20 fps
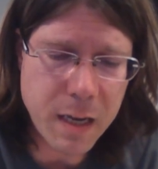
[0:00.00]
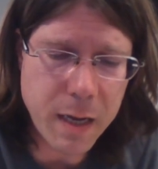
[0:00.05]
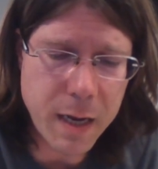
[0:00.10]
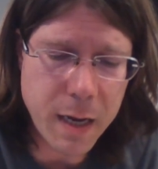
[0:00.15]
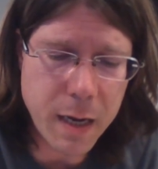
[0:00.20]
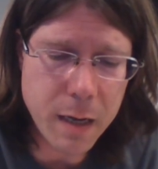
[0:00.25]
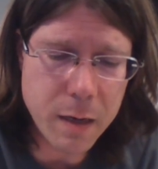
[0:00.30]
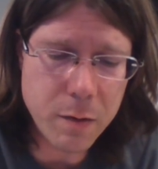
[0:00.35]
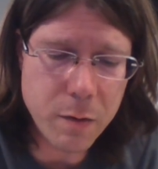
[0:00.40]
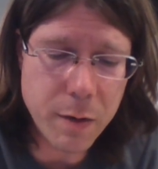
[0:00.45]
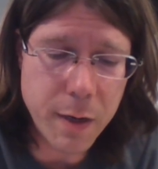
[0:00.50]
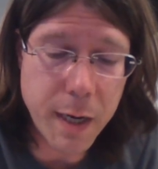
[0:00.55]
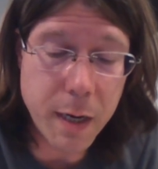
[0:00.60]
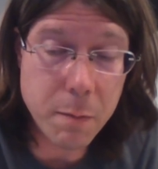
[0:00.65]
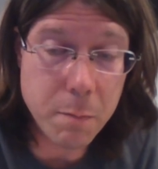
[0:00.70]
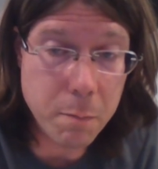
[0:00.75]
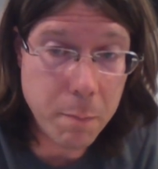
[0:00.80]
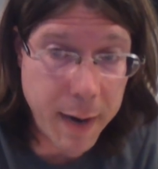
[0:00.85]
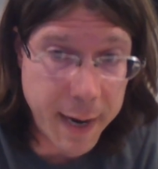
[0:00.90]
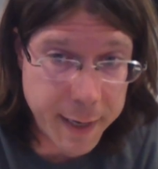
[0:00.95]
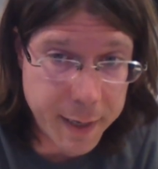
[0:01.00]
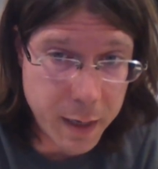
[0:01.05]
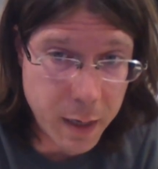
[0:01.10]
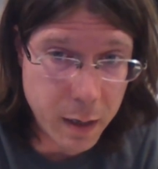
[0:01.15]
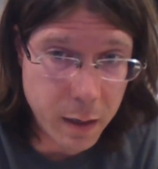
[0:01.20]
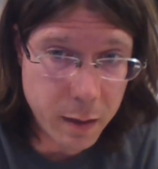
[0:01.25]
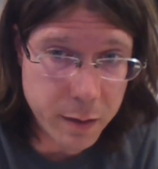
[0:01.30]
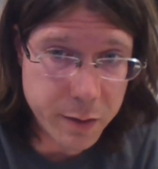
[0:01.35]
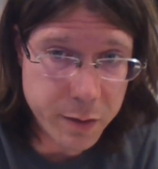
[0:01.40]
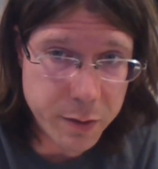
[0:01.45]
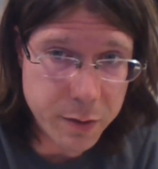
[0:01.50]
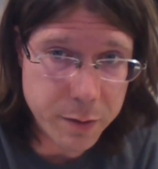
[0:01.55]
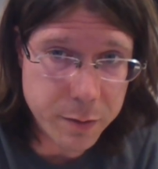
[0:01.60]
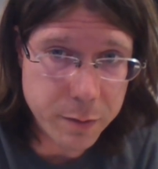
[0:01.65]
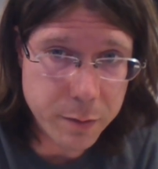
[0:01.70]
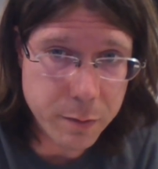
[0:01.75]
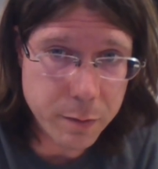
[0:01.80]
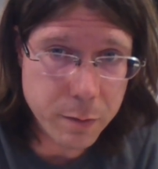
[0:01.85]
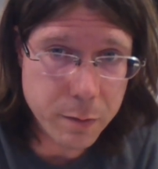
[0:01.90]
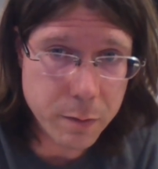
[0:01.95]
and in my
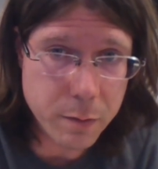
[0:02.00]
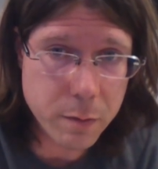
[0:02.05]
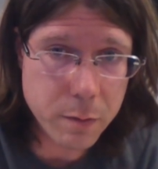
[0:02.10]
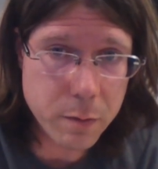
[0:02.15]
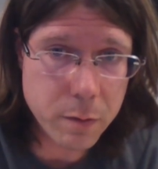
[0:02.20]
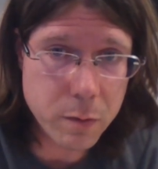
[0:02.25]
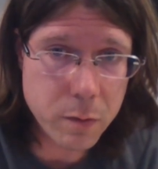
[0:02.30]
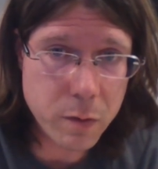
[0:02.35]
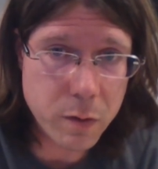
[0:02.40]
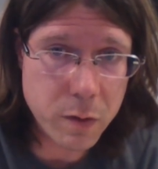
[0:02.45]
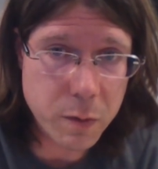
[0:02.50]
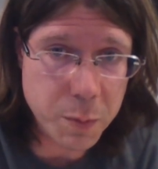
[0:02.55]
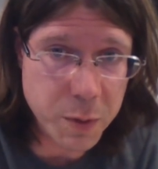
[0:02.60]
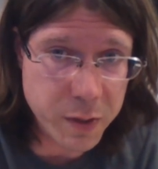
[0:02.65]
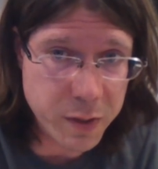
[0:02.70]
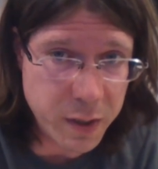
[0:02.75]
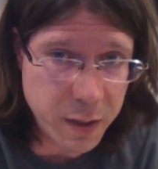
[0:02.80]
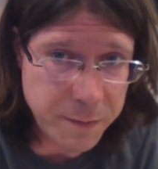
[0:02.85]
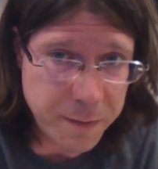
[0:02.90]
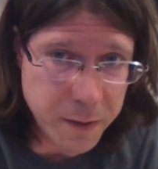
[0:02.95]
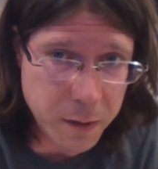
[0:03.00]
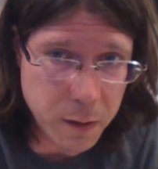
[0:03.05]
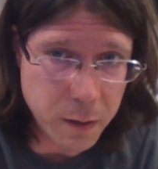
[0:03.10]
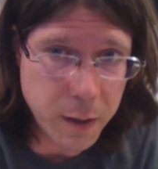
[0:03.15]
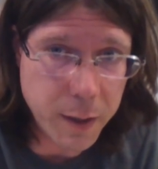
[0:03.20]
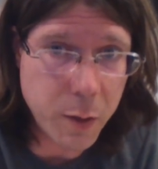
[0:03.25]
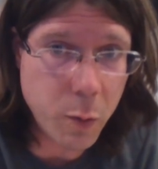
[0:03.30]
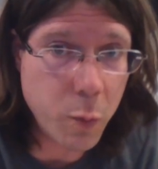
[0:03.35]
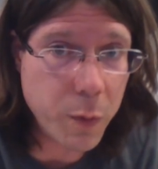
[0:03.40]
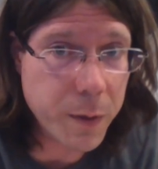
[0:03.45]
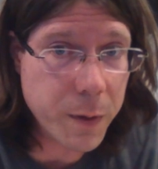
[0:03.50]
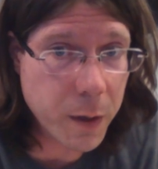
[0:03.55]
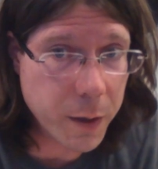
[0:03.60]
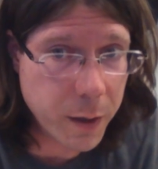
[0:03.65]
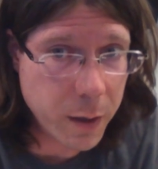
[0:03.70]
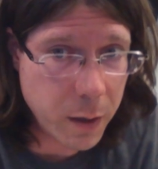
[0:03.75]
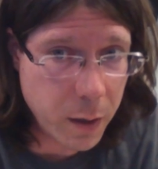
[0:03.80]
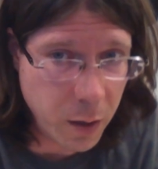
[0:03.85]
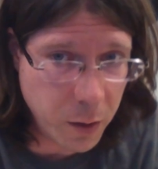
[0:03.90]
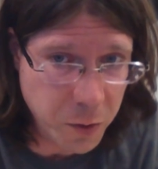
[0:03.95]
case, specifically with our
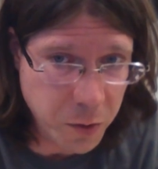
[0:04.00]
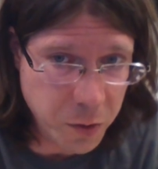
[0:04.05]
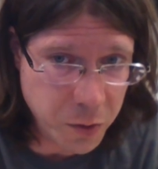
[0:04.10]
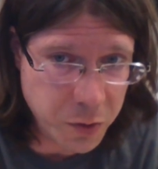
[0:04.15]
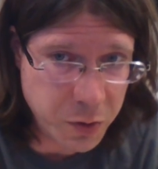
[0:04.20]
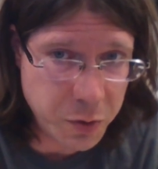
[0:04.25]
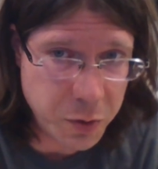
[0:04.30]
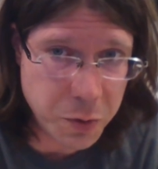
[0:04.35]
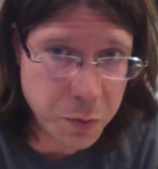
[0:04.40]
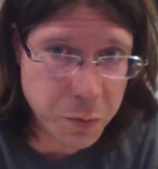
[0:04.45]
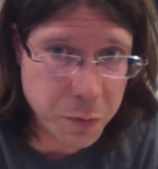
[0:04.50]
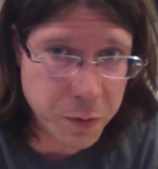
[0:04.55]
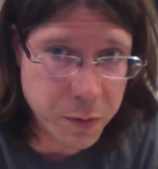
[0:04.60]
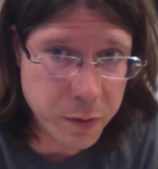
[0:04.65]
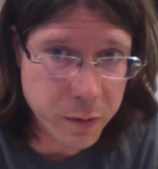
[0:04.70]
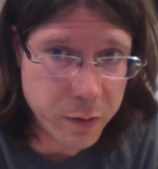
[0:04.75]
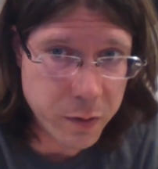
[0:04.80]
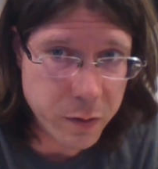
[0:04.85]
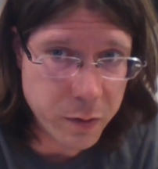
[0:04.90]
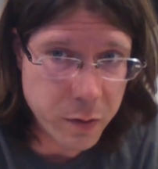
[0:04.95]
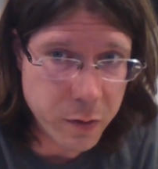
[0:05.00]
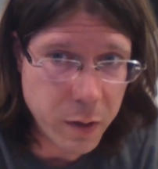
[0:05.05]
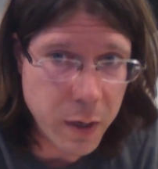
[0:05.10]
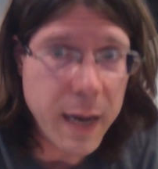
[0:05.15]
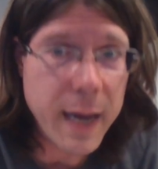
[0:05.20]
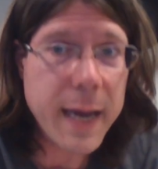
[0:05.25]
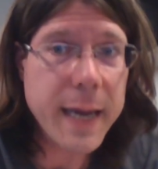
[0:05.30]
younger students,